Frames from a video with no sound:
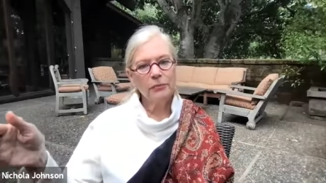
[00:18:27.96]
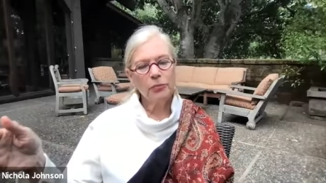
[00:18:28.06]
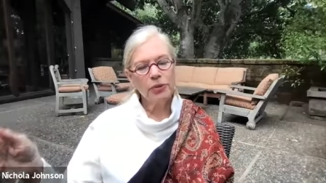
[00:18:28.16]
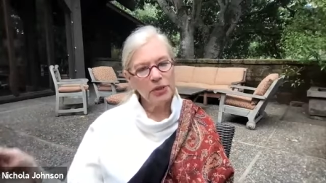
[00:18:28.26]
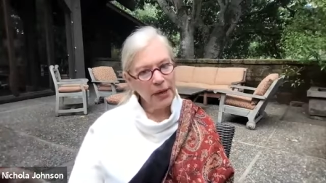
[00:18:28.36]

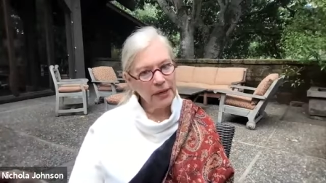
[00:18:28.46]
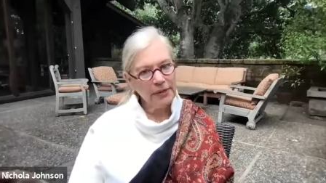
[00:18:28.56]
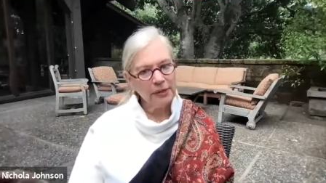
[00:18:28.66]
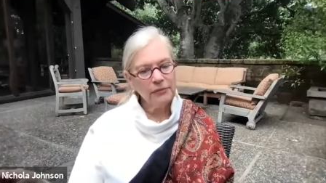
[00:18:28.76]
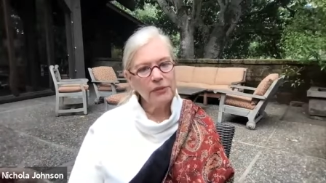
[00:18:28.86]

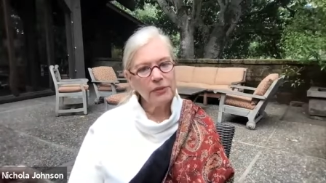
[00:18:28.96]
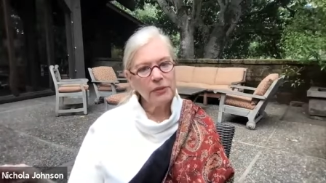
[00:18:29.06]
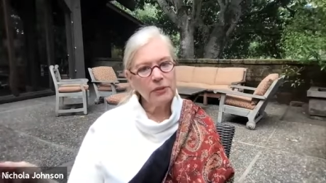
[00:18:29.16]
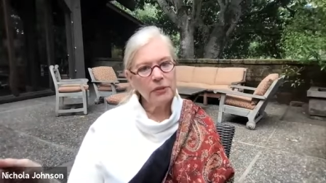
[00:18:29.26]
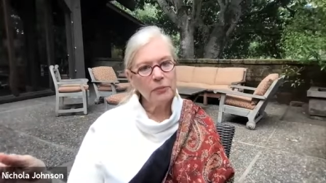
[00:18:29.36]
perspectives
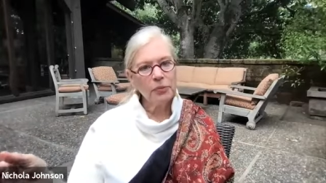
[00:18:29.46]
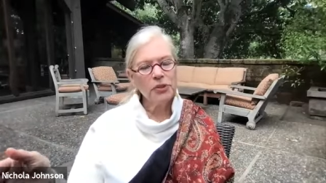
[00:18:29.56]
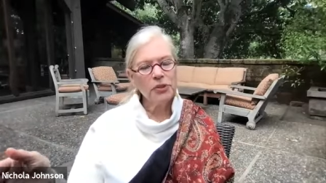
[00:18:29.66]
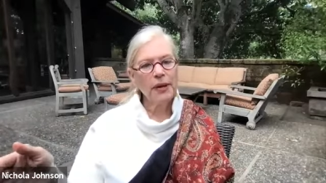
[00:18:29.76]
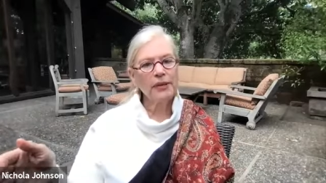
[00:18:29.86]
the
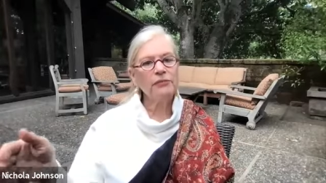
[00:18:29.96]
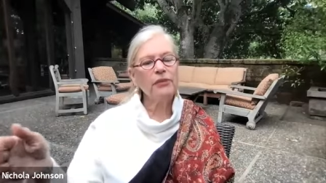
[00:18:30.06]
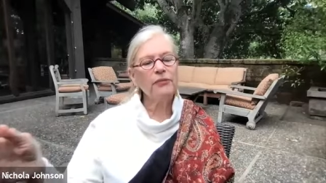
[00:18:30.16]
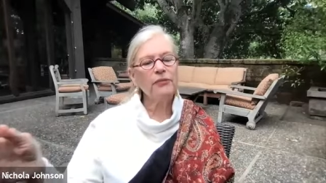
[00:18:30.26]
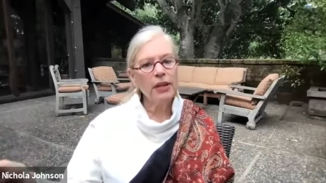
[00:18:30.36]
perspective
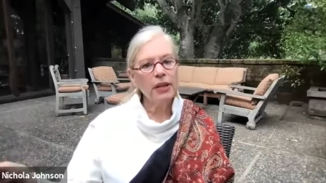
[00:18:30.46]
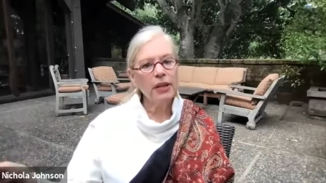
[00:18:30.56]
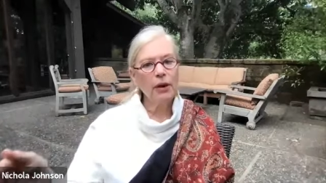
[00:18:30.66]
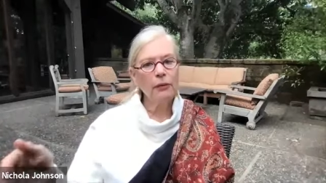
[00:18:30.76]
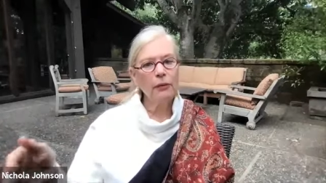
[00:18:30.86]
of the
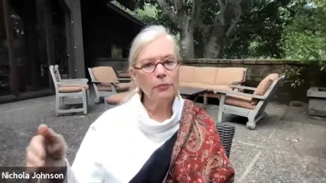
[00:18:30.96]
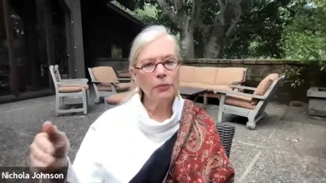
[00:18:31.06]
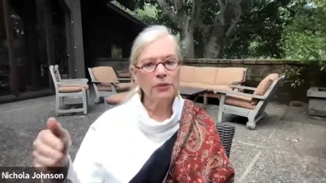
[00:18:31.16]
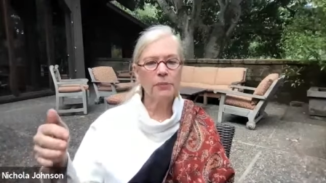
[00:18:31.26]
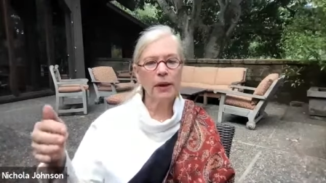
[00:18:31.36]
ego, the
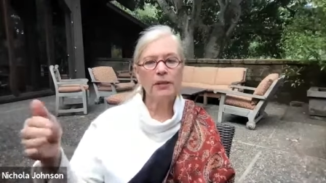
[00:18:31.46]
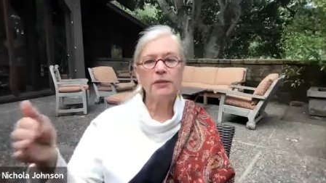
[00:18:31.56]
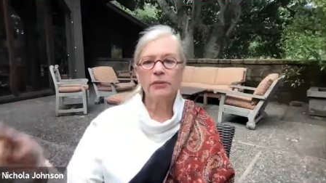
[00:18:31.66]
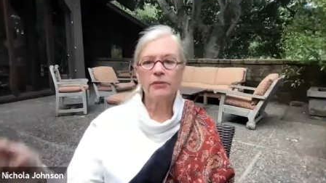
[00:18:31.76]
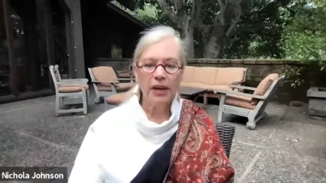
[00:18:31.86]

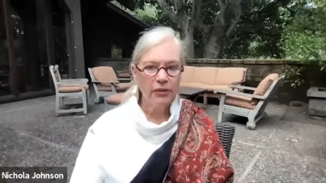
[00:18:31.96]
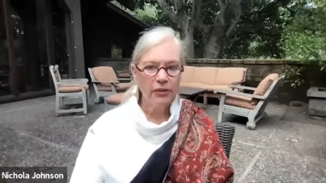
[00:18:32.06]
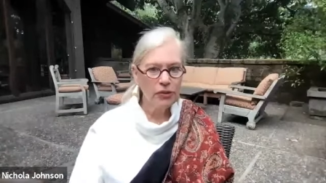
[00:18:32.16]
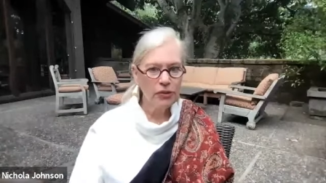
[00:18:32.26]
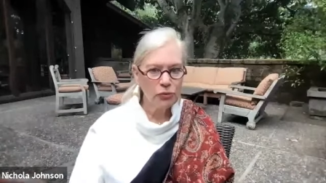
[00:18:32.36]
perspective of the
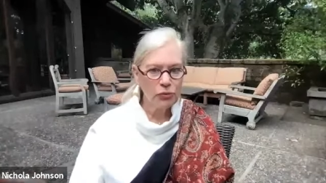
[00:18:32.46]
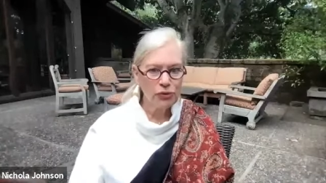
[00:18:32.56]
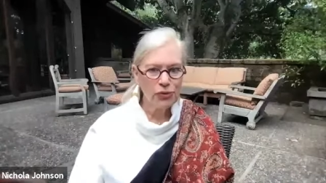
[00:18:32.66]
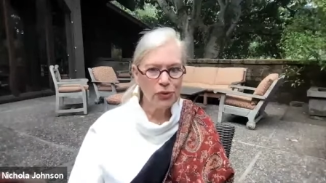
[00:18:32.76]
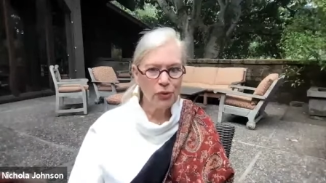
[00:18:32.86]
individual
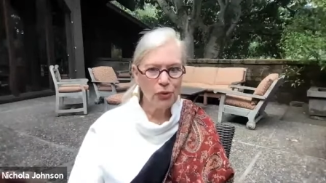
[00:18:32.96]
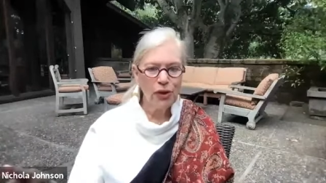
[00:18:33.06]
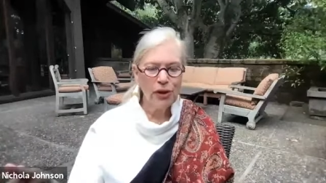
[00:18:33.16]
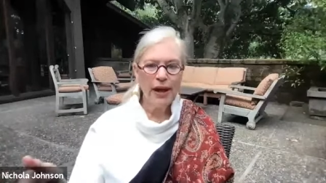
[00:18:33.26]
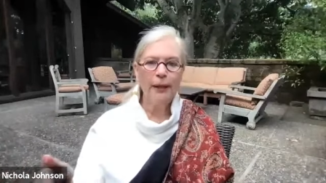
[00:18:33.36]
soul,
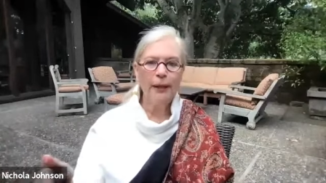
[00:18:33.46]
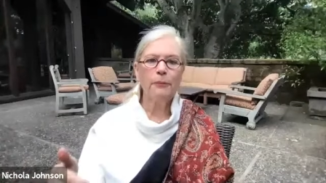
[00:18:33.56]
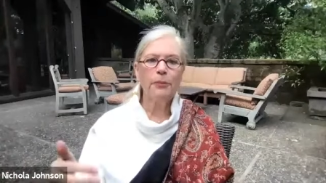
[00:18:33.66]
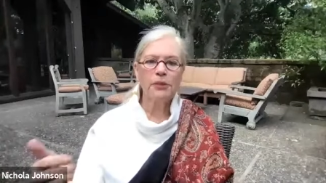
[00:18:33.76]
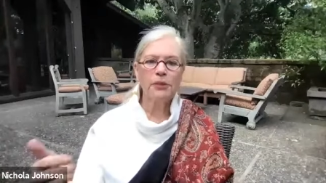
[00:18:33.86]
and the
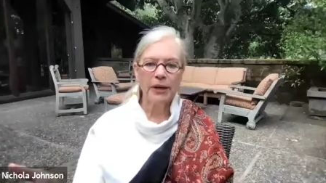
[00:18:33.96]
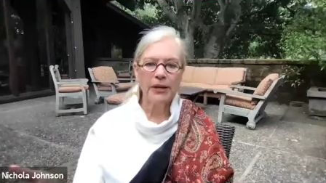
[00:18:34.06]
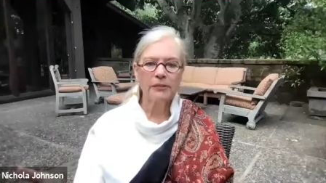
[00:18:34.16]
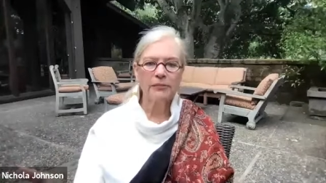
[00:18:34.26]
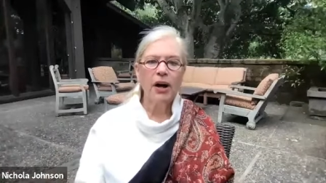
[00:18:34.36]

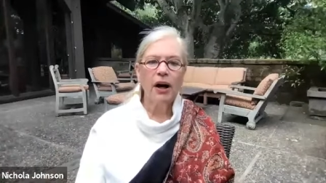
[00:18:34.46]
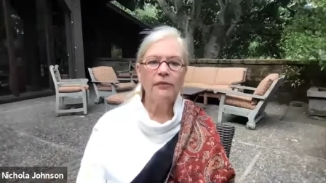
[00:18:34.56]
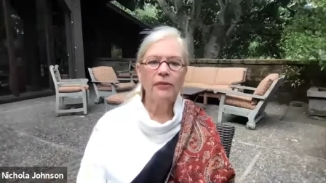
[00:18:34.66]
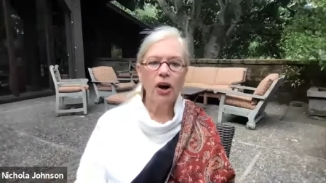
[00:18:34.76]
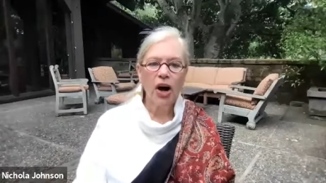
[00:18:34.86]
perspective
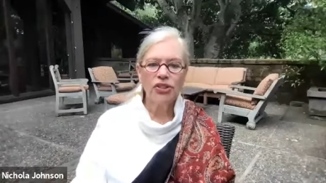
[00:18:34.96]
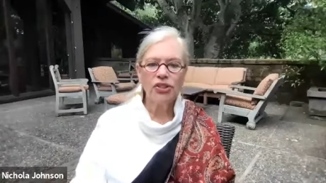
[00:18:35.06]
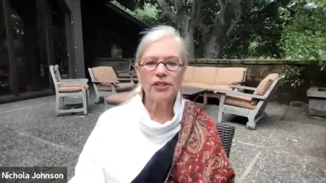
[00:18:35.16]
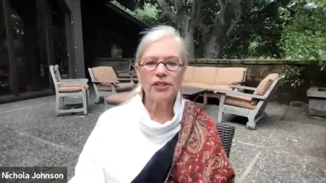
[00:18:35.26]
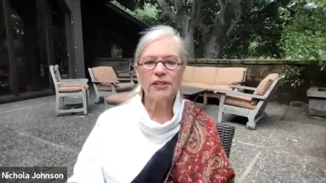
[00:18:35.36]
of the
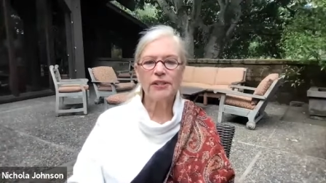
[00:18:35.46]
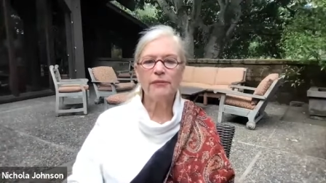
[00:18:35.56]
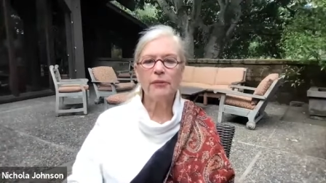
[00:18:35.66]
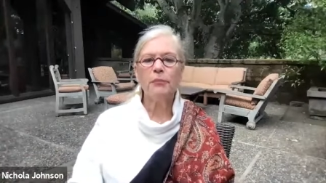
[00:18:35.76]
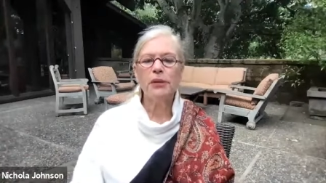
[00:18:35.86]
consciousness
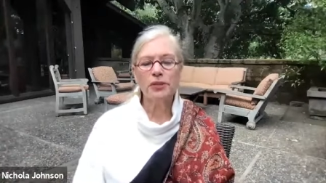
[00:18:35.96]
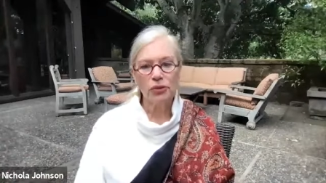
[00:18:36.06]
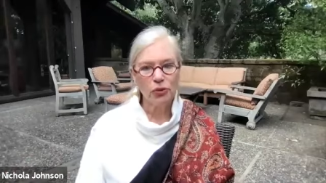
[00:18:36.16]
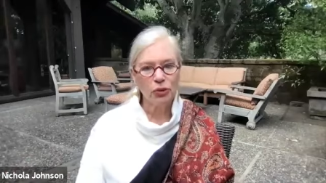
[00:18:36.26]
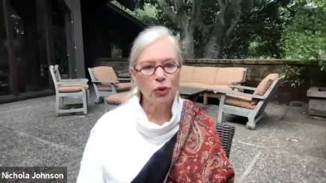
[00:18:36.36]
of the
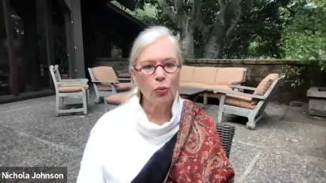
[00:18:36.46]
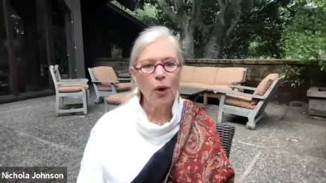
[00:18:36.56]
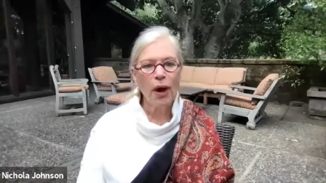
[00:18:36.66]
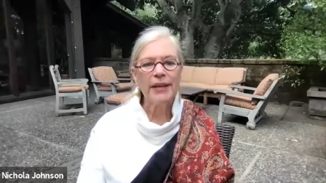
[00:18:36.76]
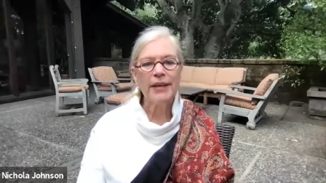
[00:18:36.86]
mystical or
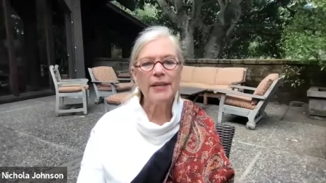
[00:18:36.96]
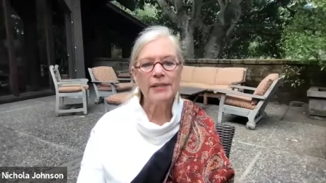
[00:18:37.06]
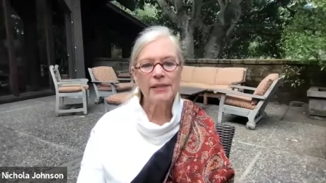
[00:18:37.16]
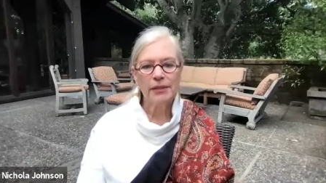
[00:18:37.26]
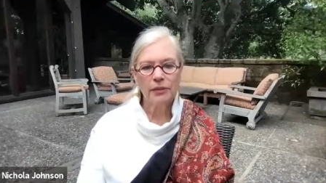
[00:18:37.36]

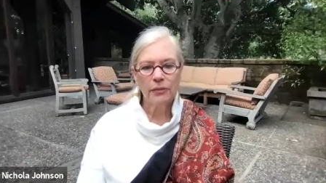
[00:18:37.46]
oneness.